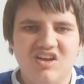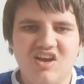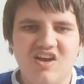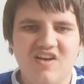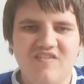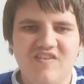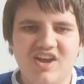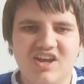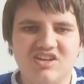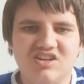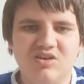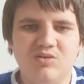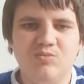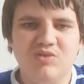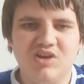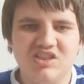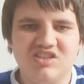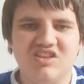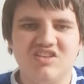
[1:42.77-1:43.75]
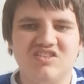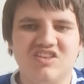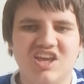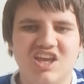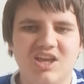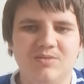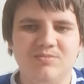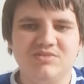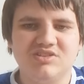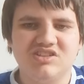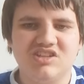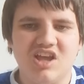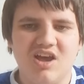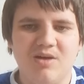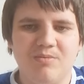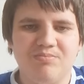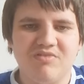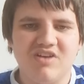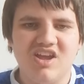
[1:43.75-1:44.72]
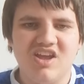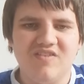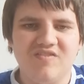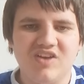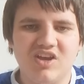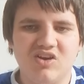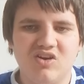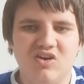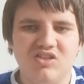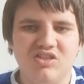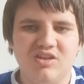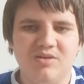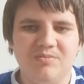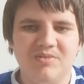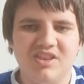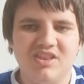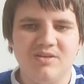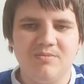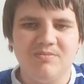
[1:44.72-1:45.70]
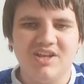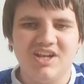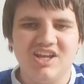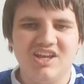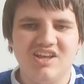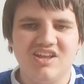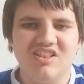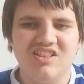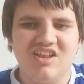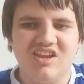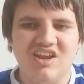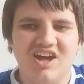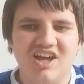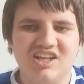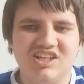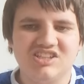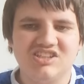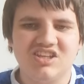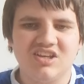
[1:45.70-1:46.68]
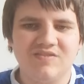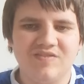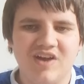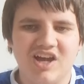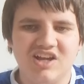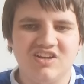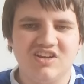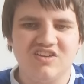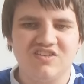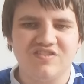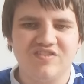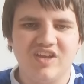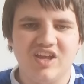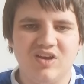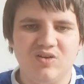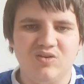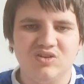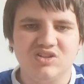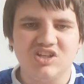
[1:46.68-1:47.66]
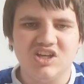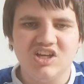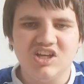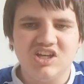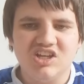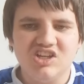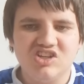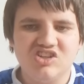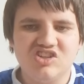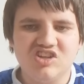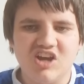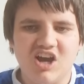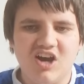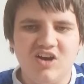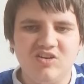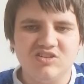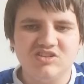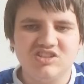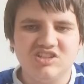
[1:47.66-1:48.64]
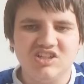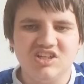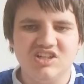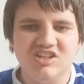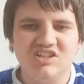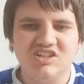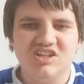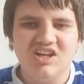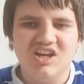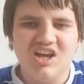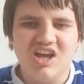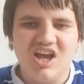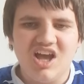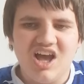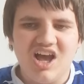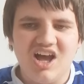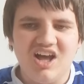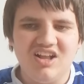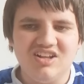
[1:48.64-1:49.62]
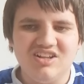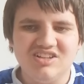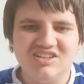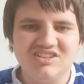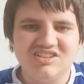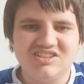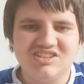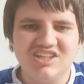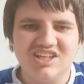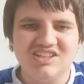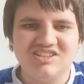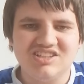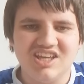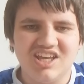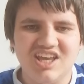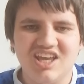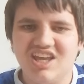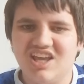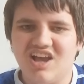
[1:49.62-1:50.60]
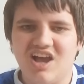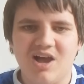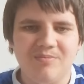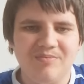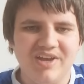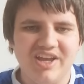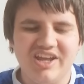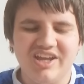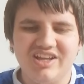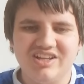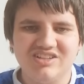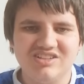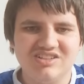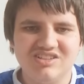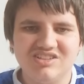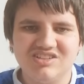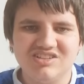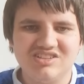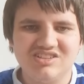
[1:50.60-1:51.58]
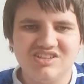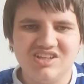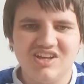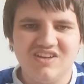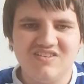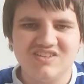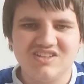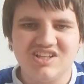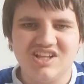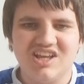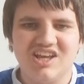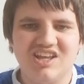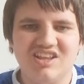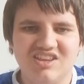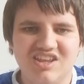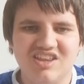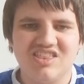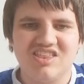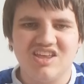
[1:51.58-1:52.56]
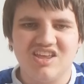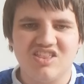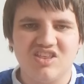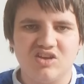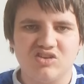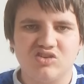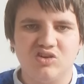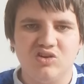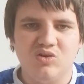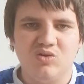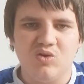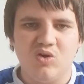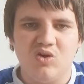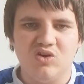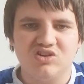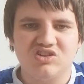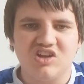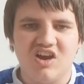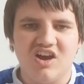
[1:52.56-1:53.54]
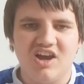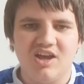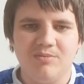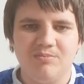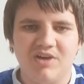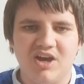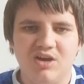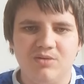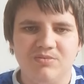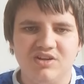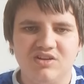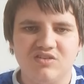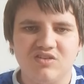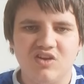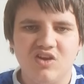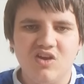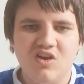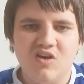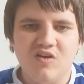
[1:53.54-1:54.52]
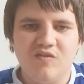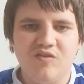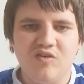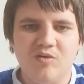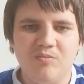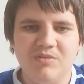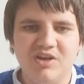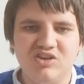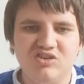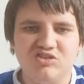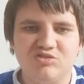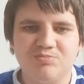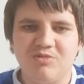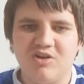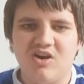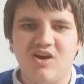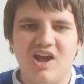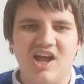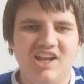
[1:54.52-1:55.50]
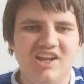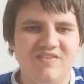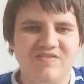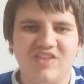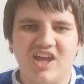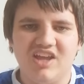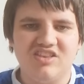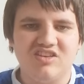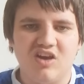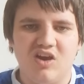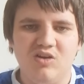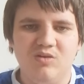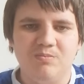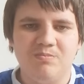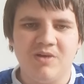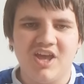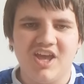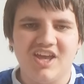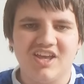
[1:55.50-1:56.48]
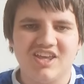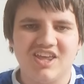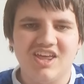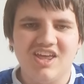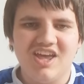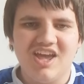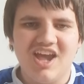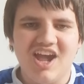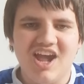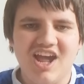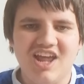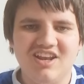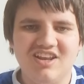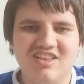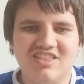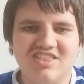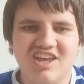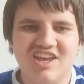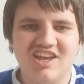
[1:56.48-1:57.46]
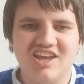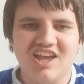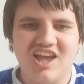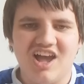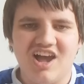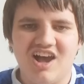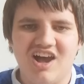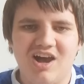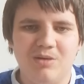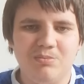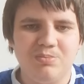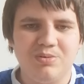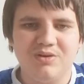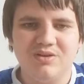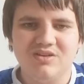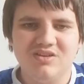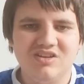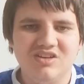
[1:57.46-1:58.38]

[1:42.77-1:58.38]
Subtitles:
I reckon with the teams that are breathing on them at the minute, the likes of Huddersfield, Charlton, Hull City, I mean, seriously, this is a do-or-die moment for Middlesbrough, and if they don't pick anything up